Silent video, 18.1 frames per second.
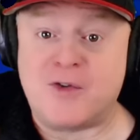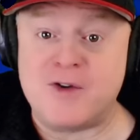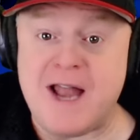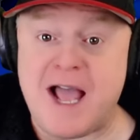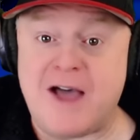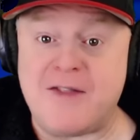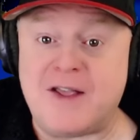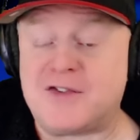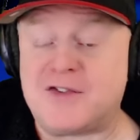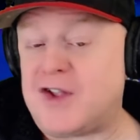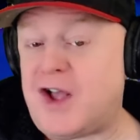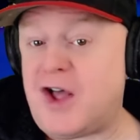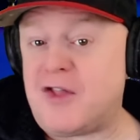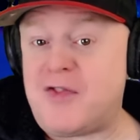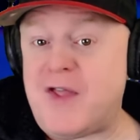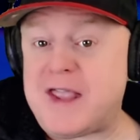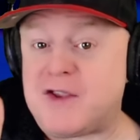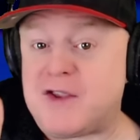But for now, that's
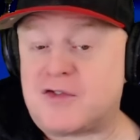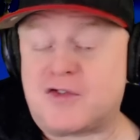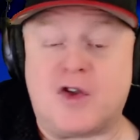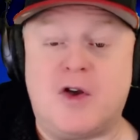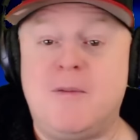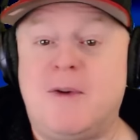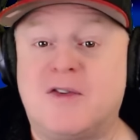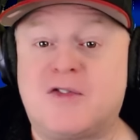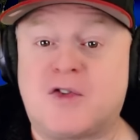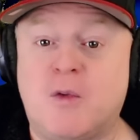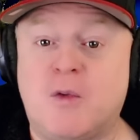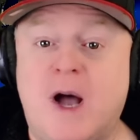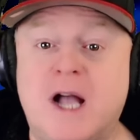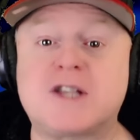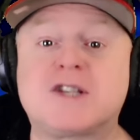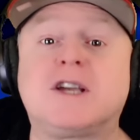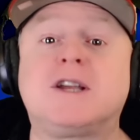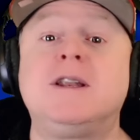all. Thank you so much for
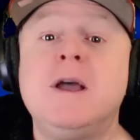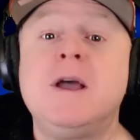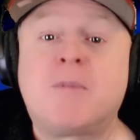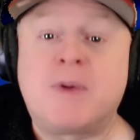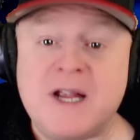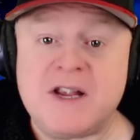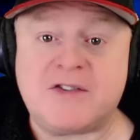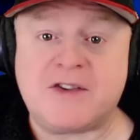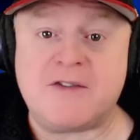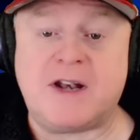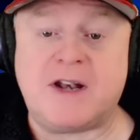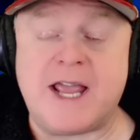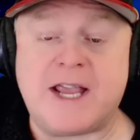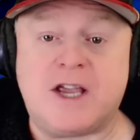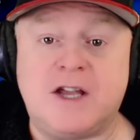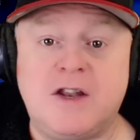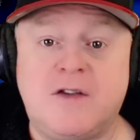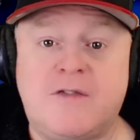watching. Please give a
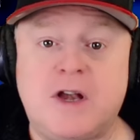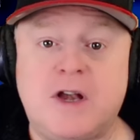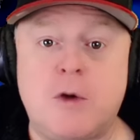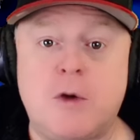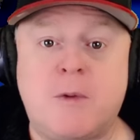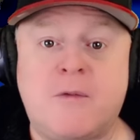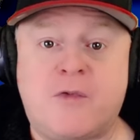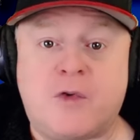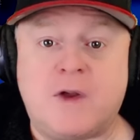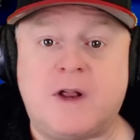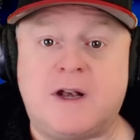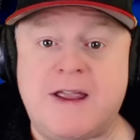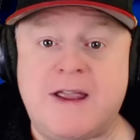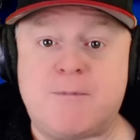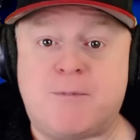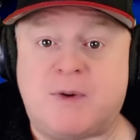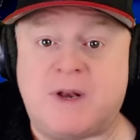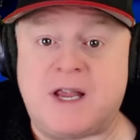like on the video before you
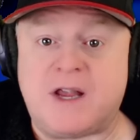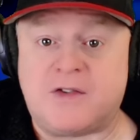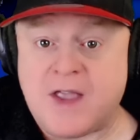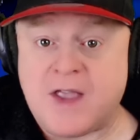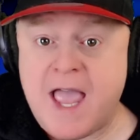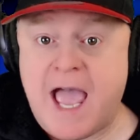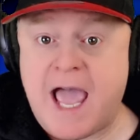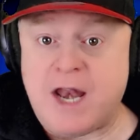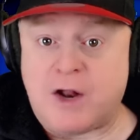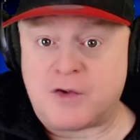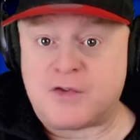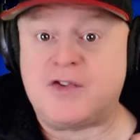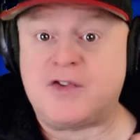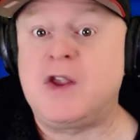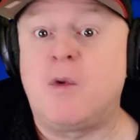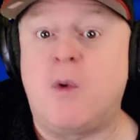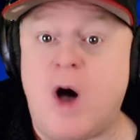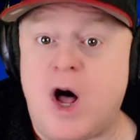leave, please. And I'll
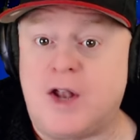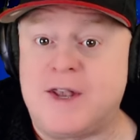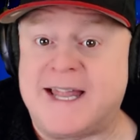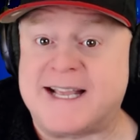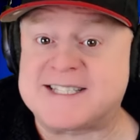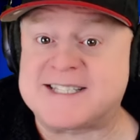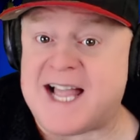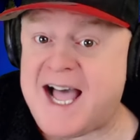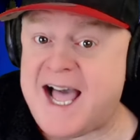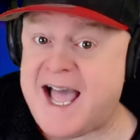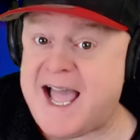see you all next